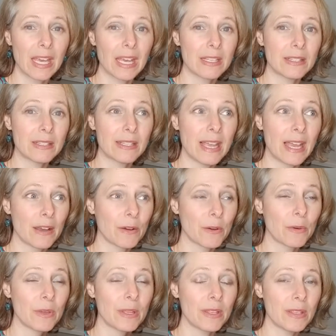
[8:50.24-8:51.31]
Now,
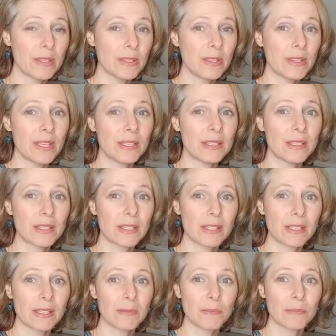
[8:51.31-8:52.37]
this
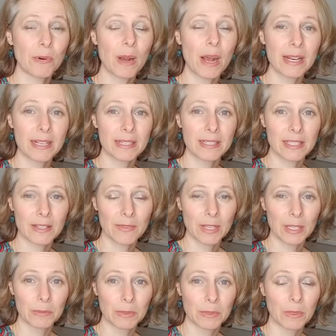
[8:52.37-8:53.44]
product is
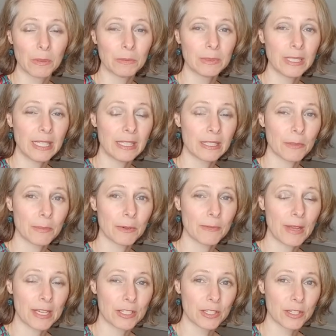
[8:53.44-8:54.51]
available only in the
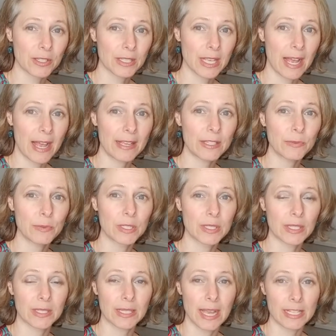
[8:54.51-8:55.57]
professional size, which is the
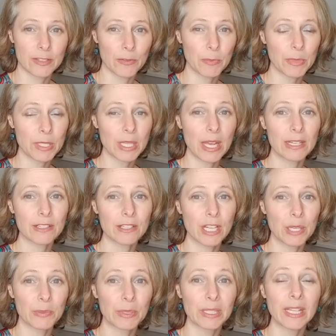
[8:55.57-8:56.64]
size of a massage
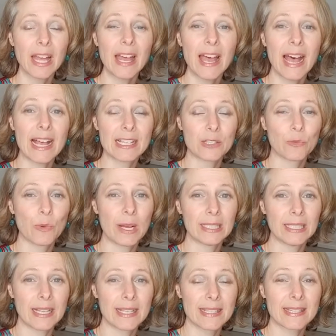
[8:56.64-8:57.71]
table, as well
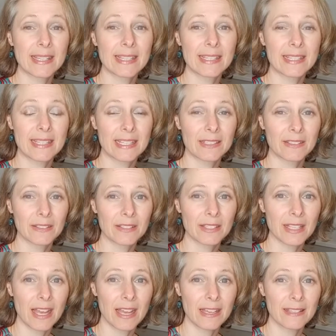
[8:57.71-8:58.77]
as the single
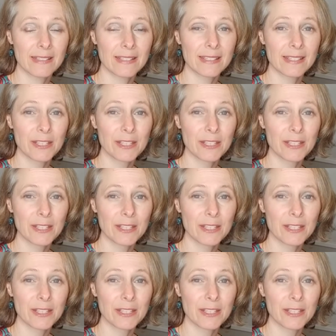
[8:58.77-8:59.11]
size.